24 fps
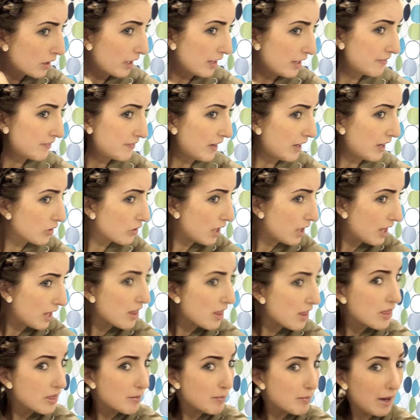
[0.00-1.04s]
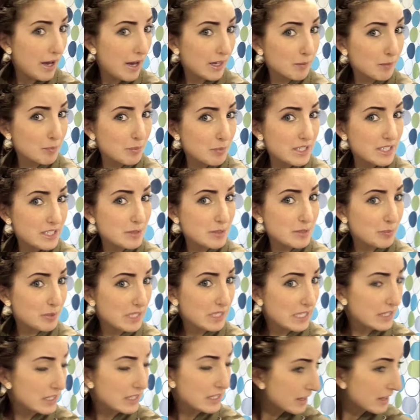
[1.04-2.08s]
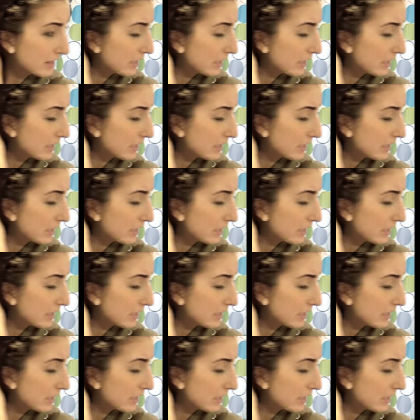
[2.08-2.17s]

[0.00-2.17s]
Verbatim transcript: I found that the back piece being the